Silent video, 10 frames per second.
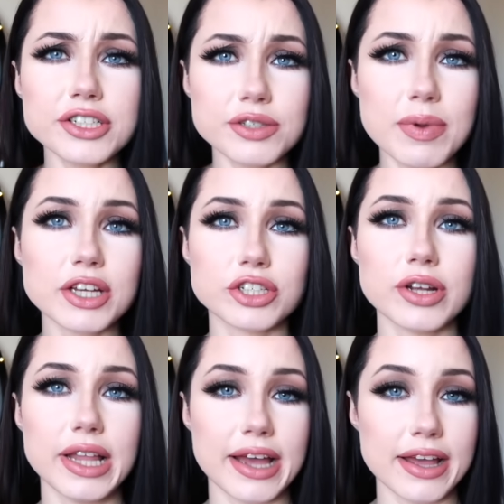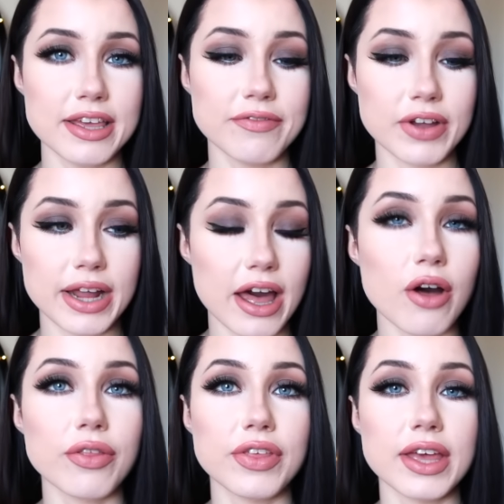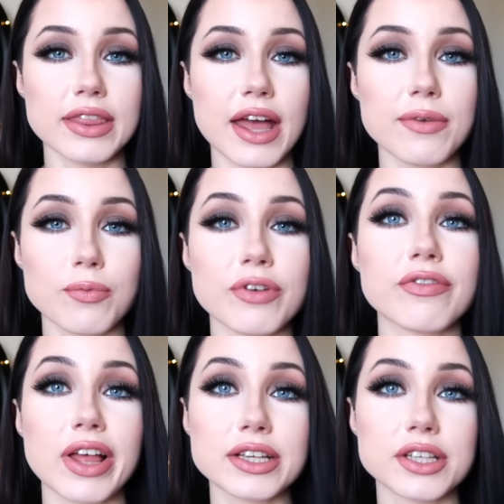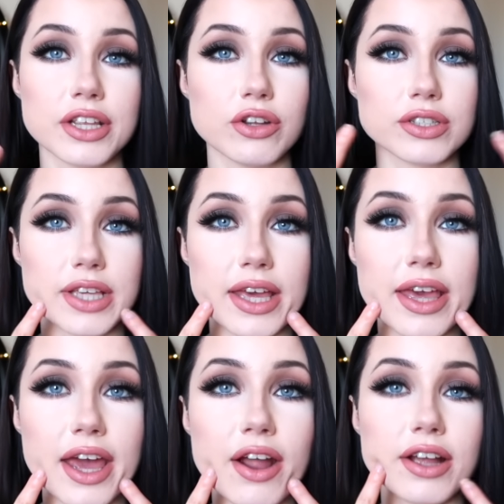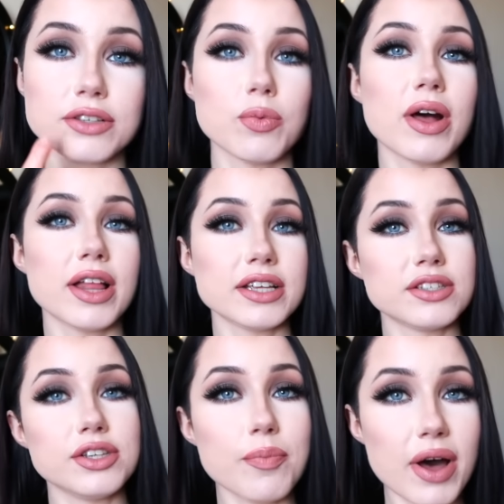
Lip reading: I just make sure like I eat very healthy, and that reflects in your skincare as well as your